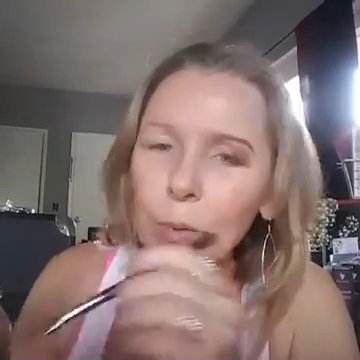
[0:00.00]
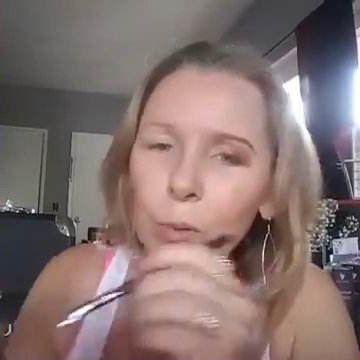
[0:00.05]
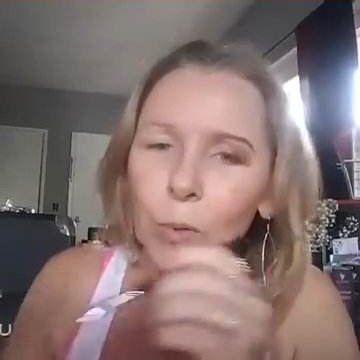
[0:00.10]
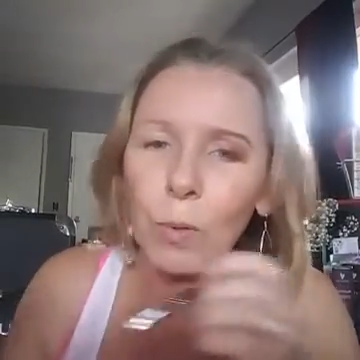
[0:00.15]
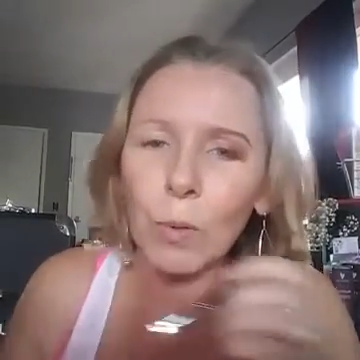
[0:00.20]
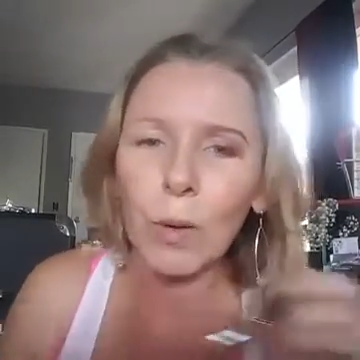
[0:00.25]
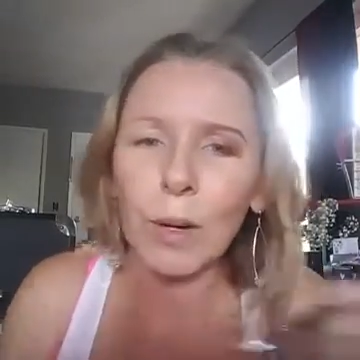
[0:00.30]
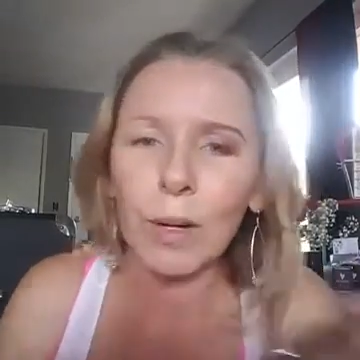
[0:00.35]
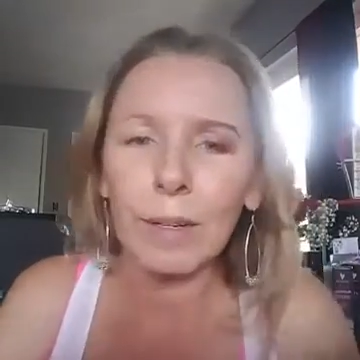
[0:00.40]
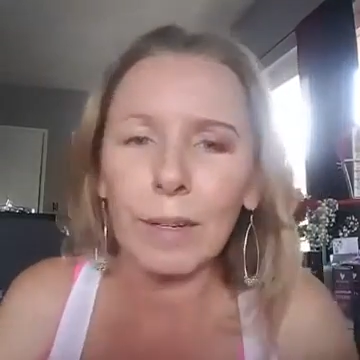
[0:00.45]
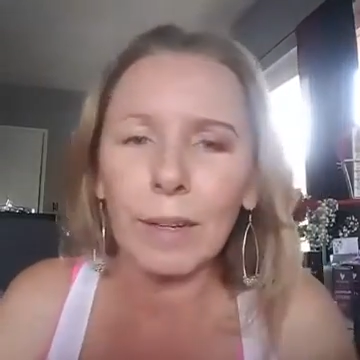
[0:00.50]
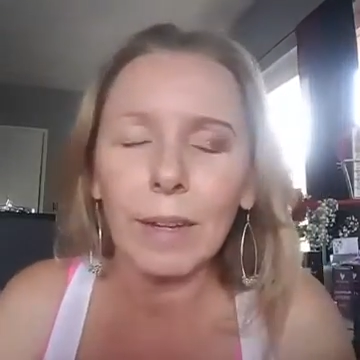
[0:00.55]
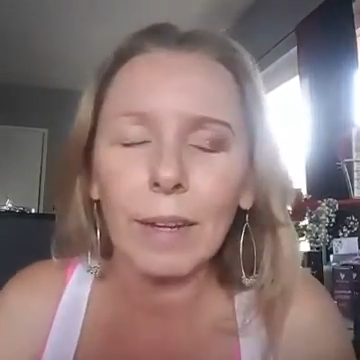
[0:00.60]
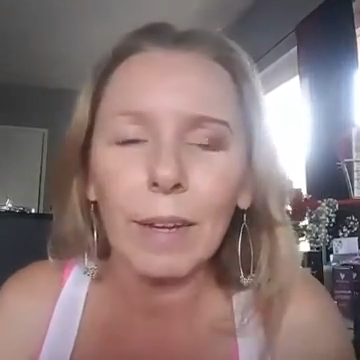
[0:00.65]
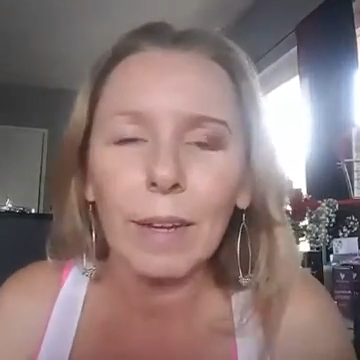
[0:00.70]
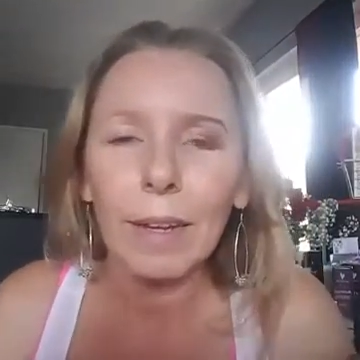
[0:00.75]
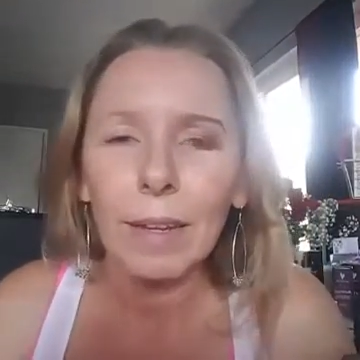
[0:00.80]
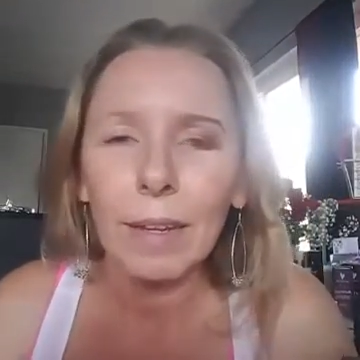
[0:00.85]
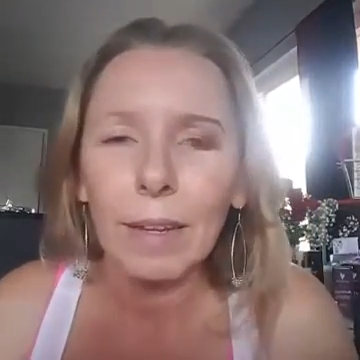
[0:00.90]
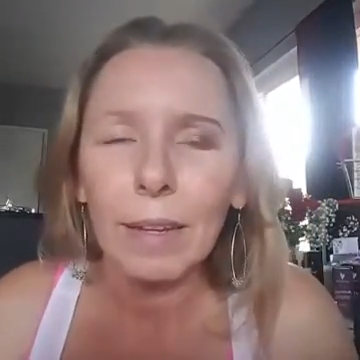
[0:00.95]
who
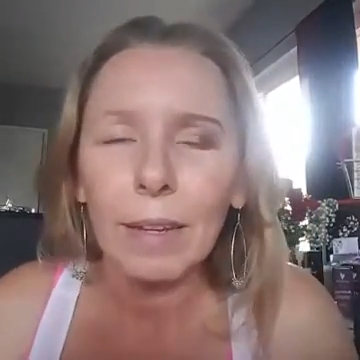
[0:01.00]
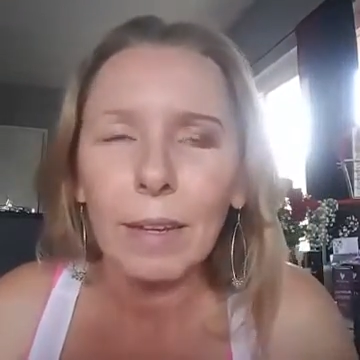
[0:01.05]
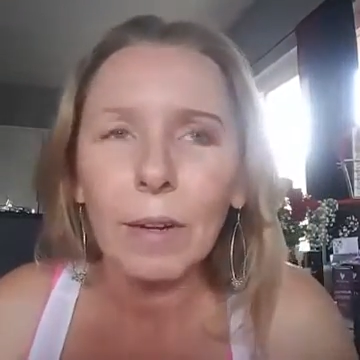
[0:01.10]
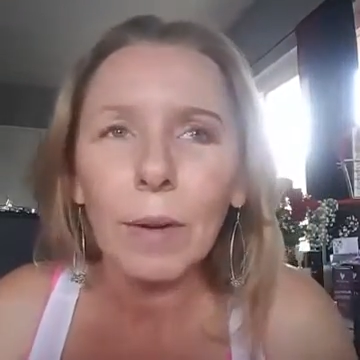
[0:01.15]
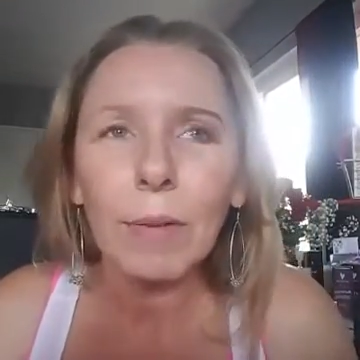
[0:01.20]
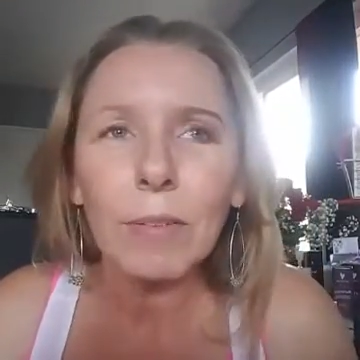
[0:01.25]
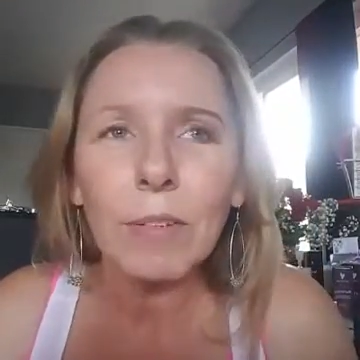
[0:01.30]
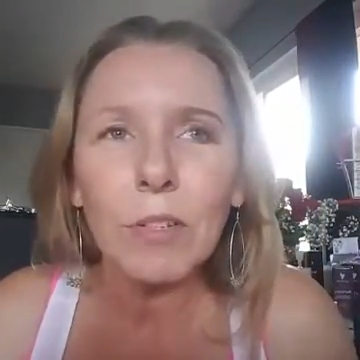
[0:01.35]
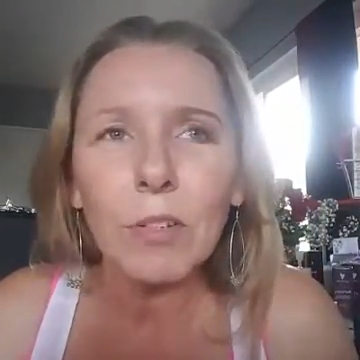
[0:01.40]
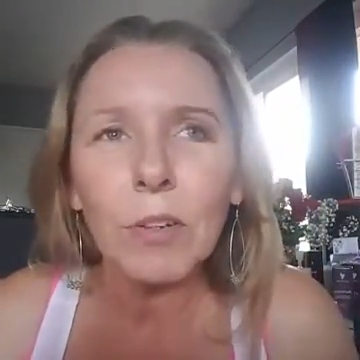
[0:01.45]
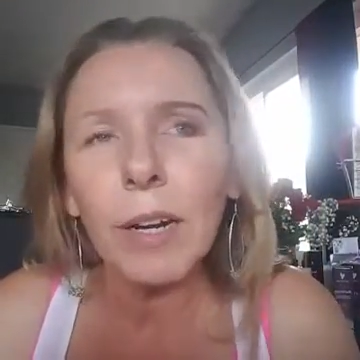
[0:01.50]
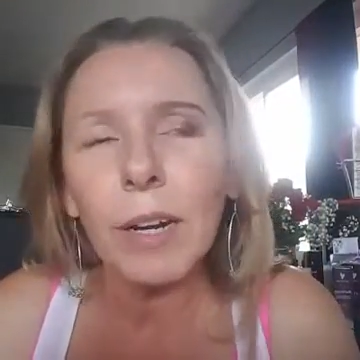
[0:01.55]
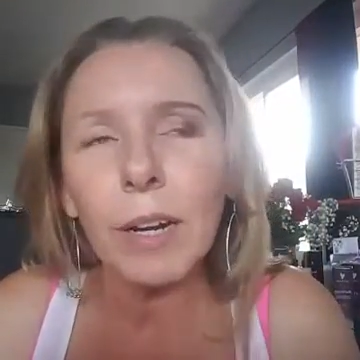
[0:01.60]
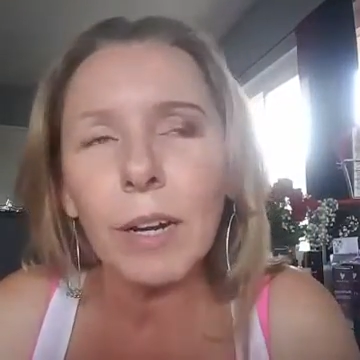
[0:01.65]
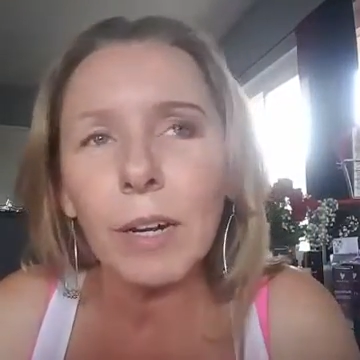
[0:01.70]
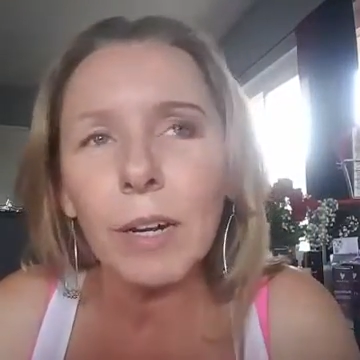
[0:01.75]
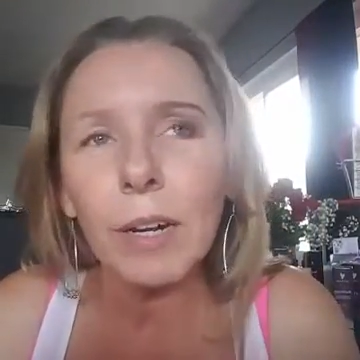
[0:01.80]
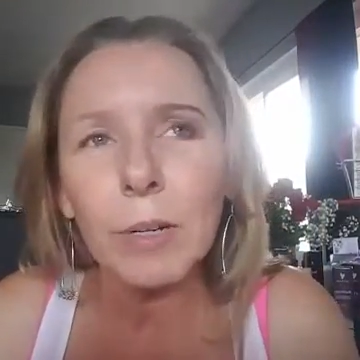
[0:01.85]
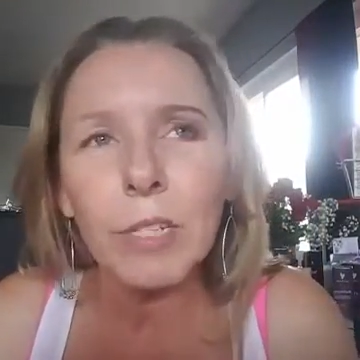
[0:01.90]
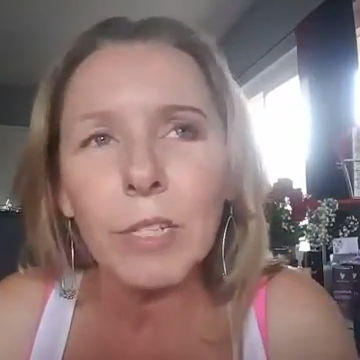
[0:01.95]
have straight hair
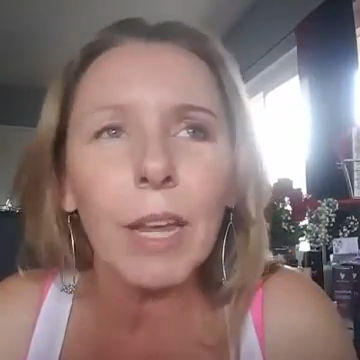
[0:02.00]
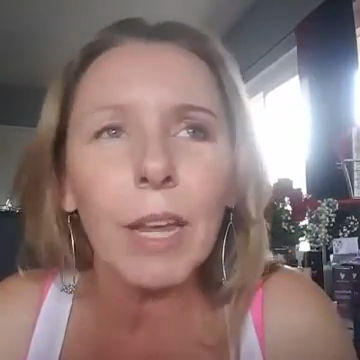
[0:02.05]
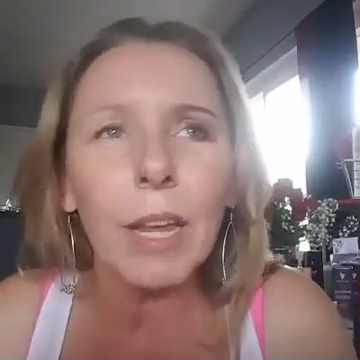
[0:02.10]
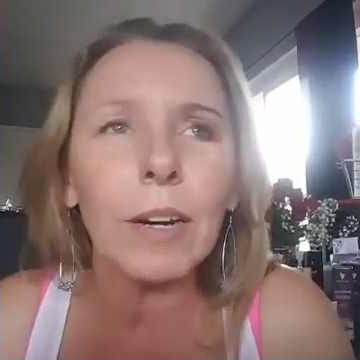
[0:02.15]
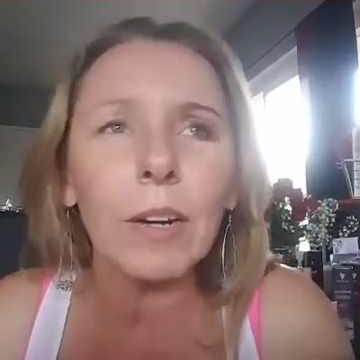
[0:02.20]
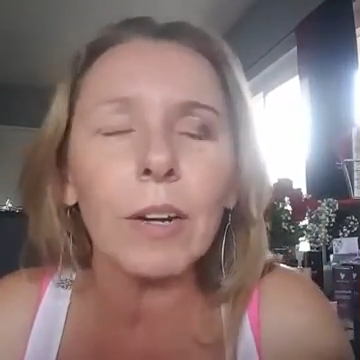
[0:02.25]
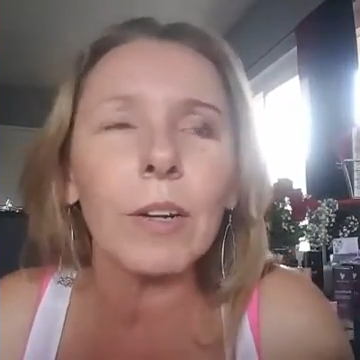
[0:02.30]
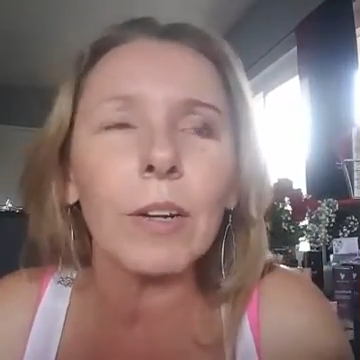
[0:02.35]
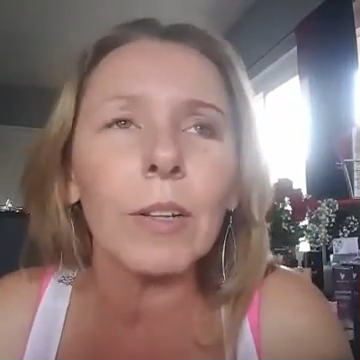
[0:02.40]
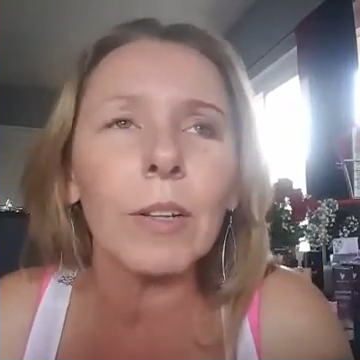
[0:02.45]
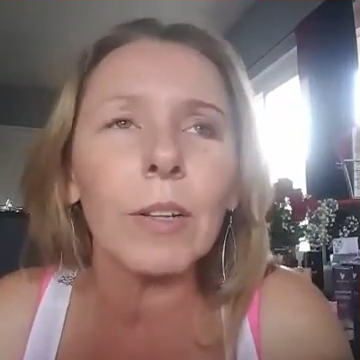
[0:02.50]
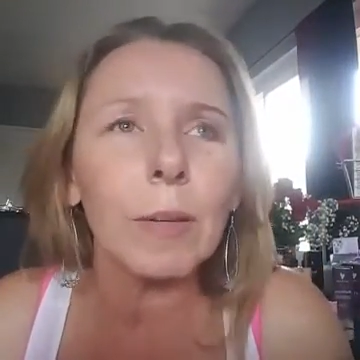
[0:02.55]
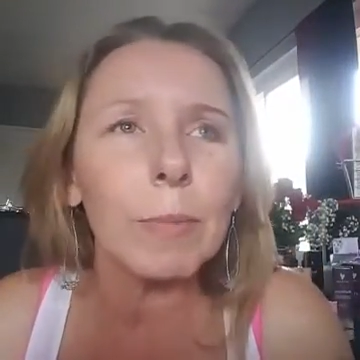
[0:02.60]
wish they had curly.